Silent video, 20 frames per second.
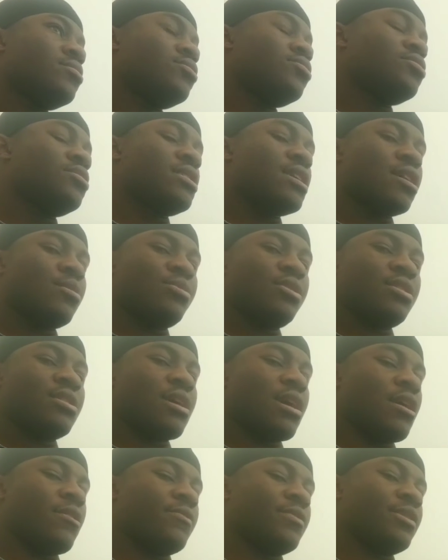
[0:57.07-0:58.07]
you just gotta be
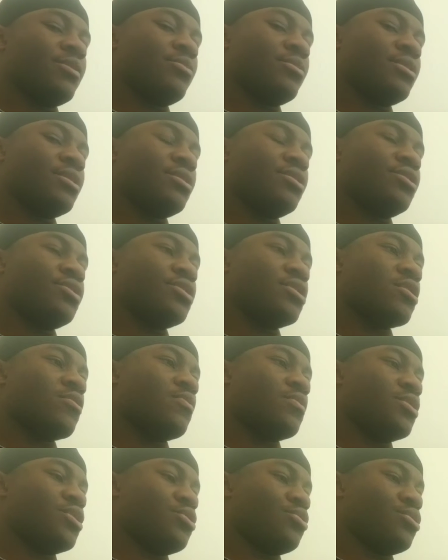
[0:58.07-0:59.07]
confident within
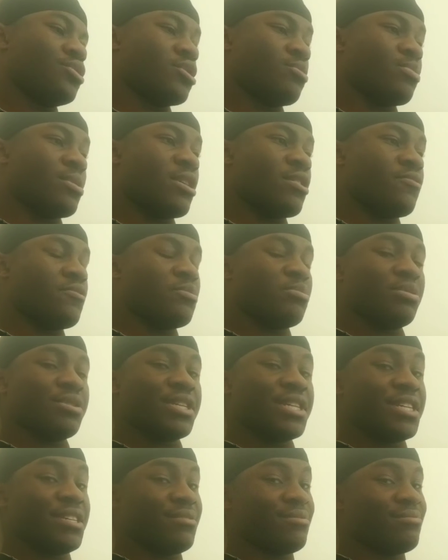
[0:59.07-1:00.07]
yourself when you jump out of a
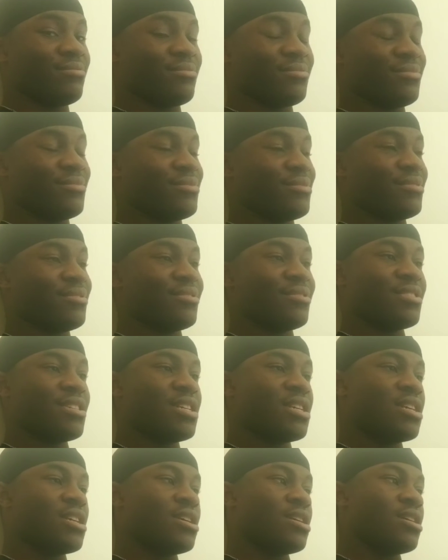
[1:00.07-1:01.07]
plane.
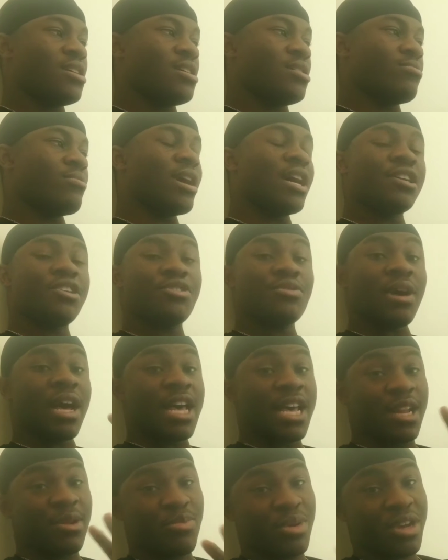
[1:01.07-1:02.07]
Mind you, I
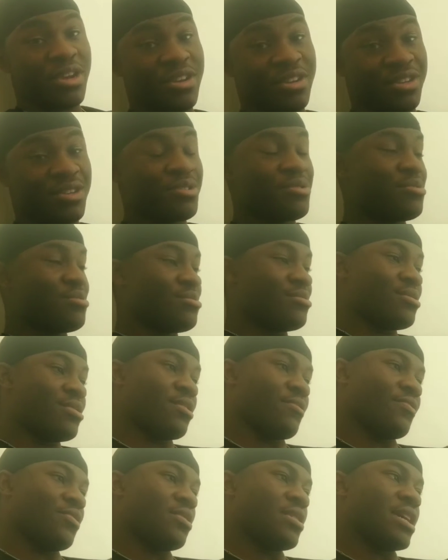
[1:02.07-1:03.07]
had a parachute.
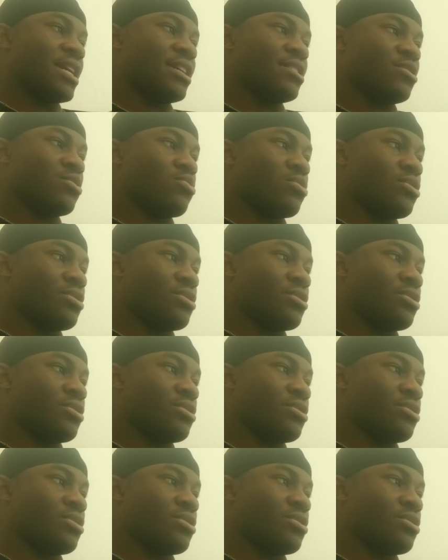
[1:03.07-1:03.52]
If you guys are